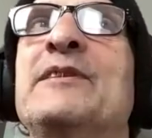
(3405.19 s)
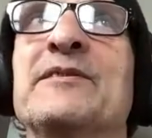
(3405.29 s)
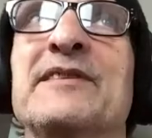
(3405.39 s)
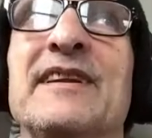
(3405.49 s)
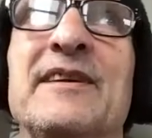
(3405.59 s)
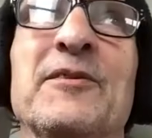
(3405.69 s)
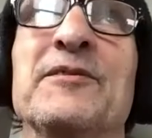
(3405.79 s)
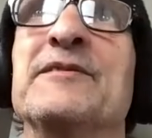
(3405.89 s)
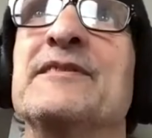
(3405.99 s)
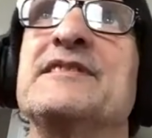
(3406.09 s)
you're getting
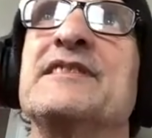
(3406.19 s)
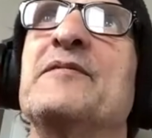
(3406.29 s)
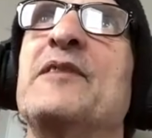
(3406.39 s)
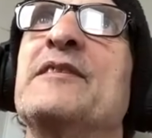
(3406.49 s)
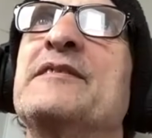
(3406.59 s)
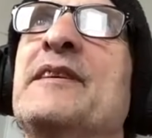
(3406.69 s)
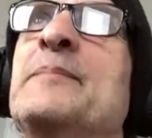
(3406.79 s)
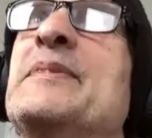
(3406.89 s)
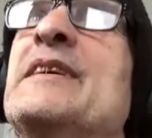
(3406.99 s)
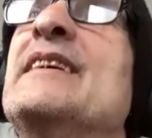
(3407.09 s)
older and stuff all the
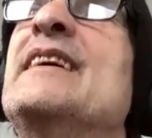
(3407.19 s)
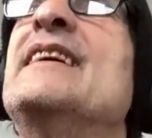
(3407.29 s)
time. But